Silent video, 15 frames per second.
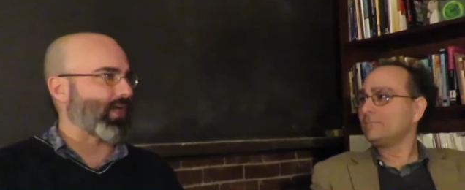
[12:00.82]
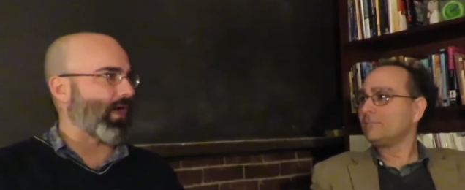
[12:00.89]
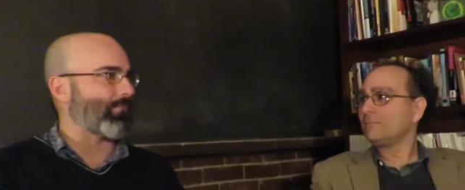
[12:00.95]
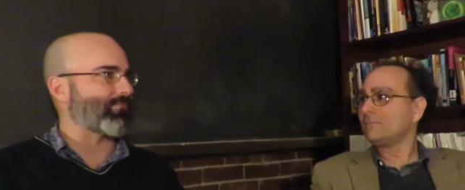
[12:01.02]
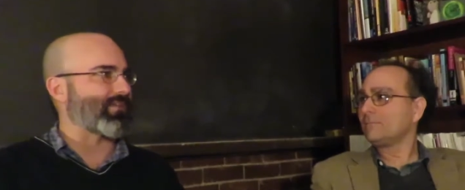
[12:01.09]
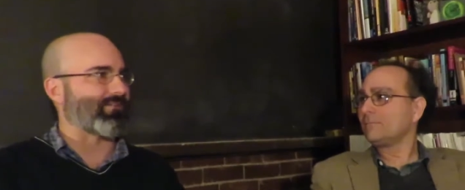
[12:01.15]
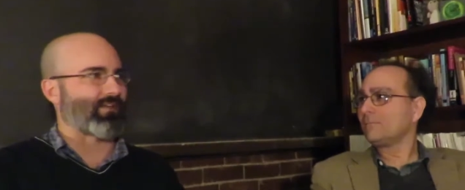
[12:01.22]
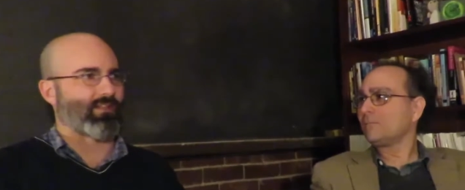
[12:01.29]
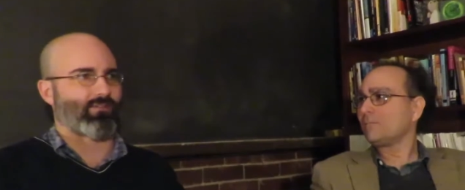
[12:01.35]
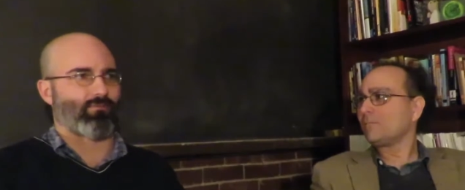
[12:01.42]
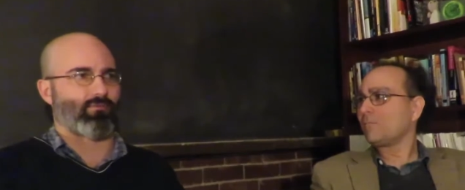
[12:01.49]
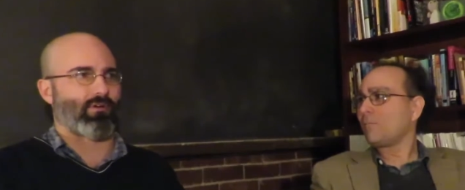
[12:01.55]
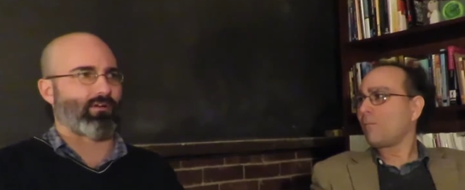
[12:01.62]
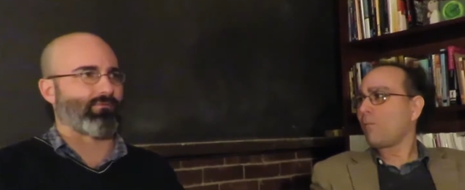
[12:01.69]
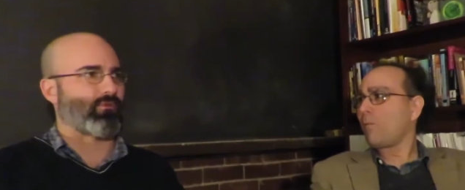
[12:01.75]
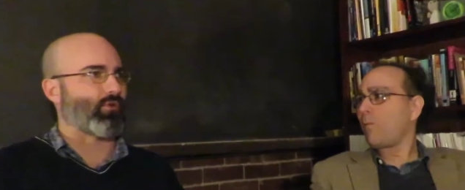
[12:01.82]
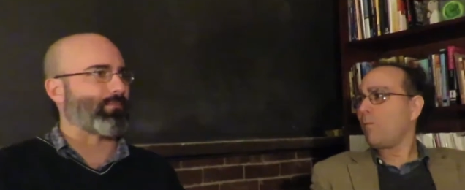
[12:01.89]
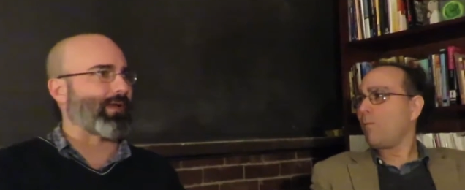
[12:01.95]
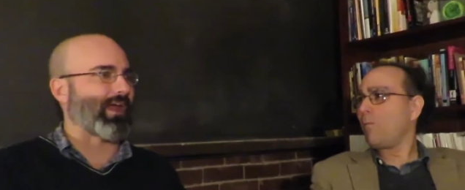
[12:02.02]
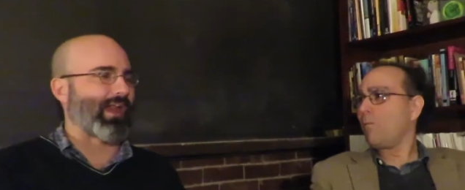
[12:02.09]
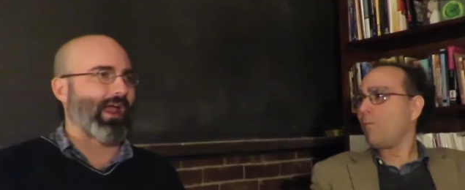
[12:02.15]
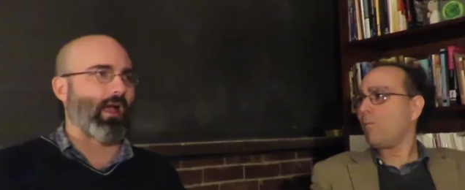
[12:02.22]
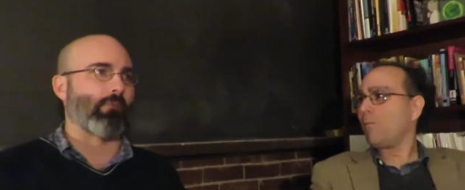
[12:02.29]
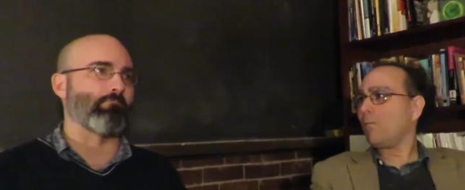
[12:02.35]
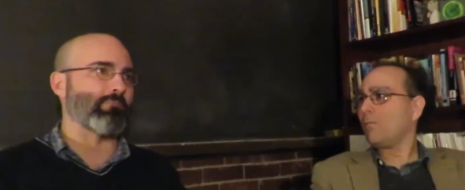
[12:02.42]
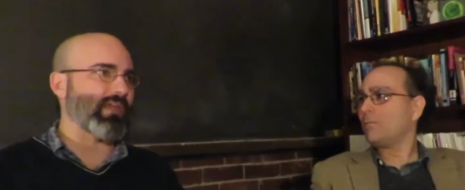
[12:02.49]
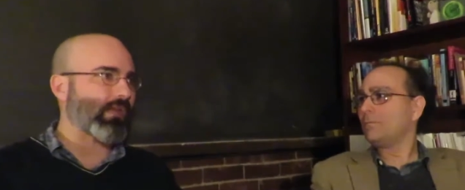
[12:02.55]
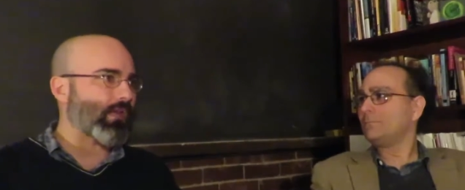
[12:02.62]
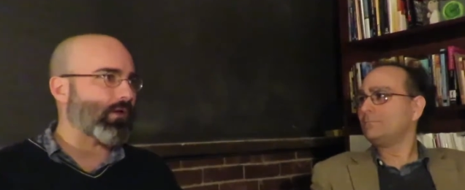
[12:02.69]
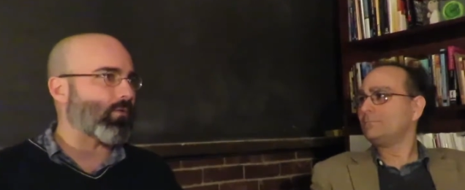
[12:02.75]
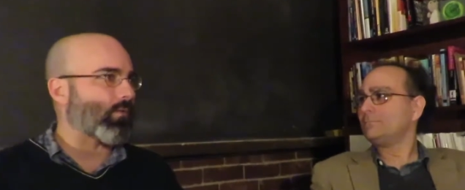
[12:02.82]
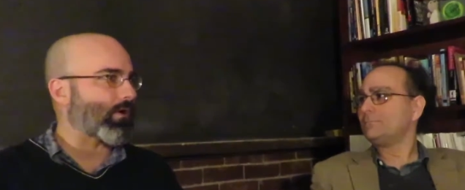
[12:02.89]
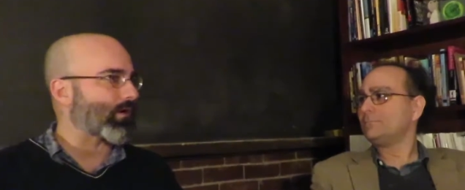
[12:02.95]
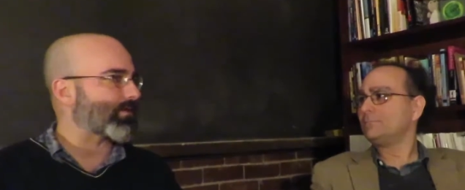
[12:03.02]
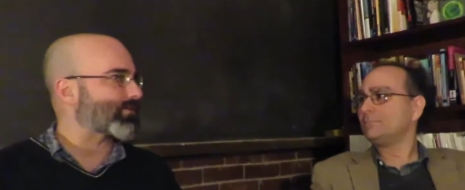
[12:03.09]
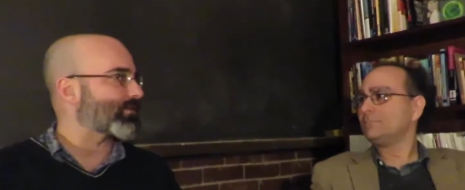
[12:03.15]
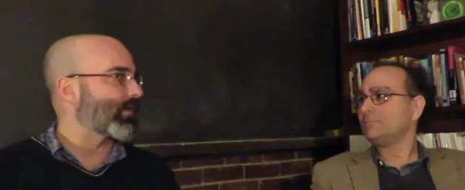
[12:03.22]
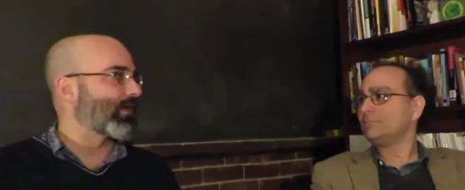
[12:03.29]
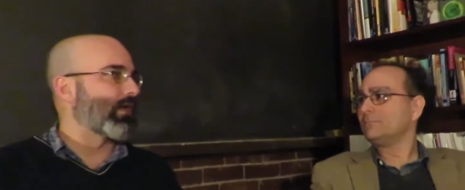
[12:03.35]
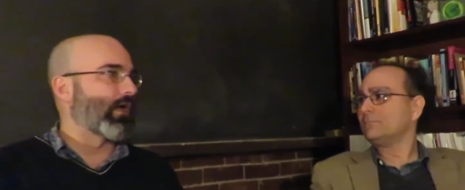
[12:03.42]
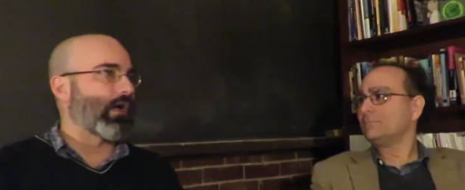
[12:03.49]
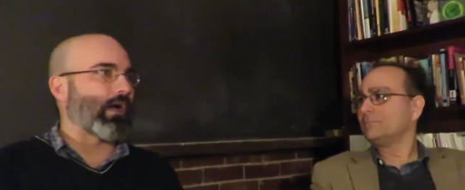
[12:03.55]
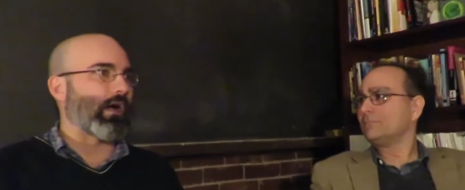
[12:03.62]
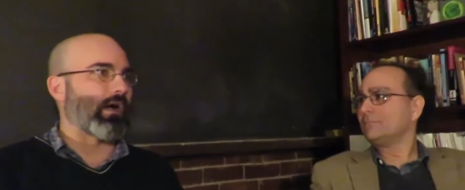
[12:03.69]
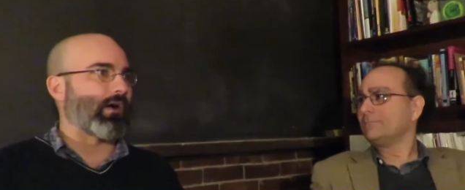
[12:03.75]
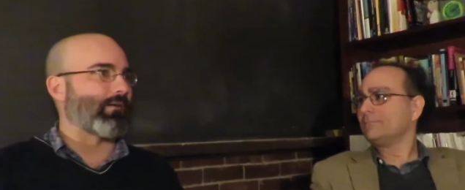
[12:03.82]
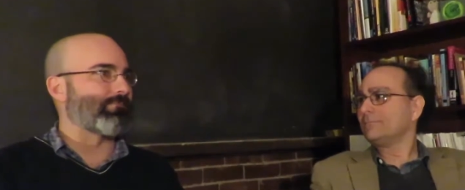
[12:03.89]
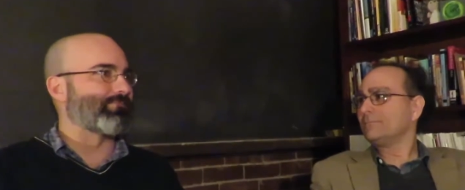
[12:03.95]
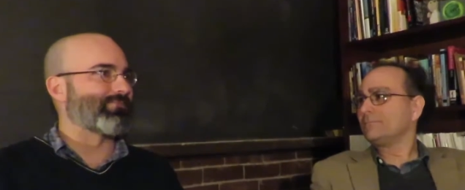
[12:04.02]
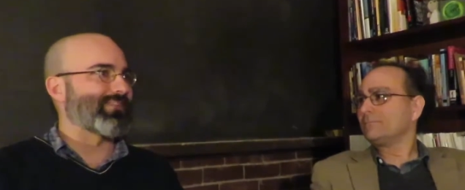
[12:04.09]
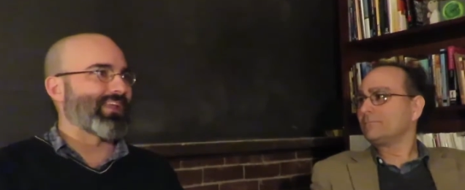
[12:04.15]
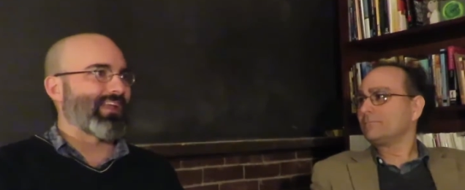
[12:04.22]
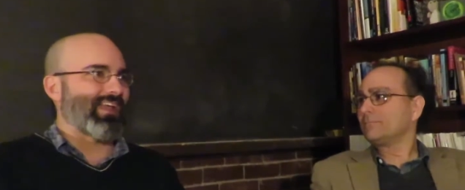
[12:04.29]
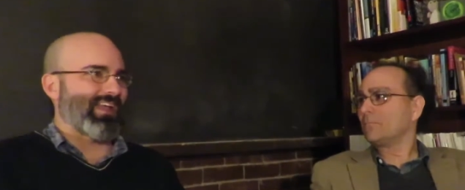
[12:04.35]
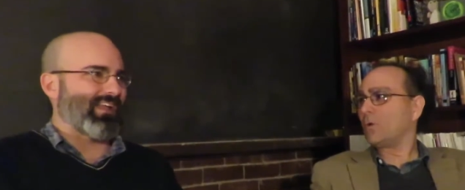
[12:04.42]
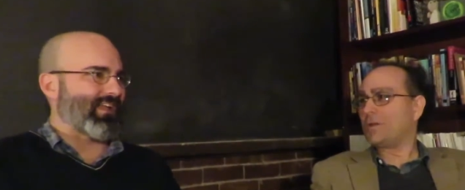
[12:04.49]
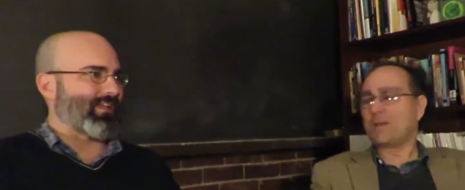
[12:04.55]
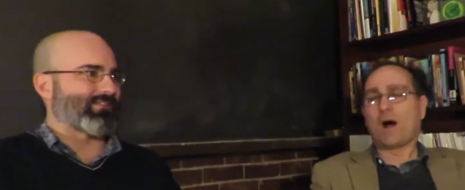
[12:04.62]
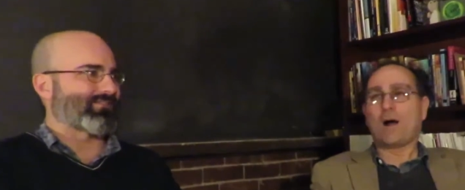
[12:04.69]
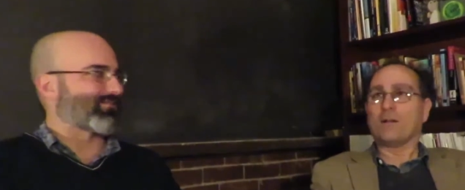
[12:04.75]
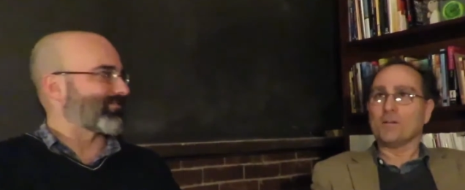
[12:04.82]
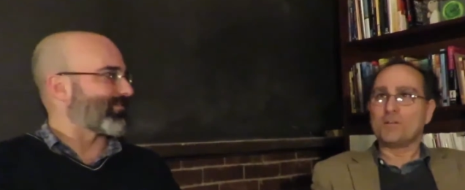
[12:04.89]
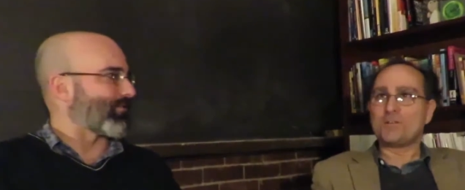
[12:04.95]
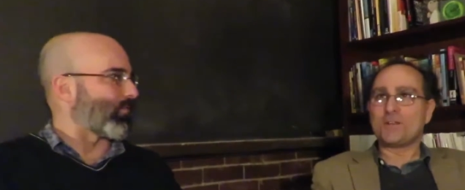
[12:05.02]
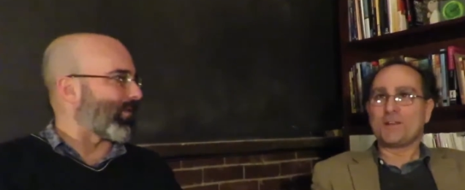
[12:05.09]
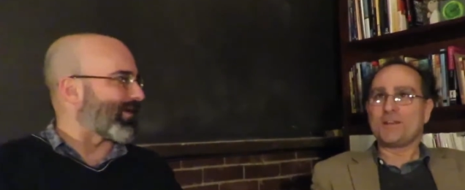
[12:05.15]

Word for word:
Speaker 1: up they've got the wrong view about how meaning works um, what knowledge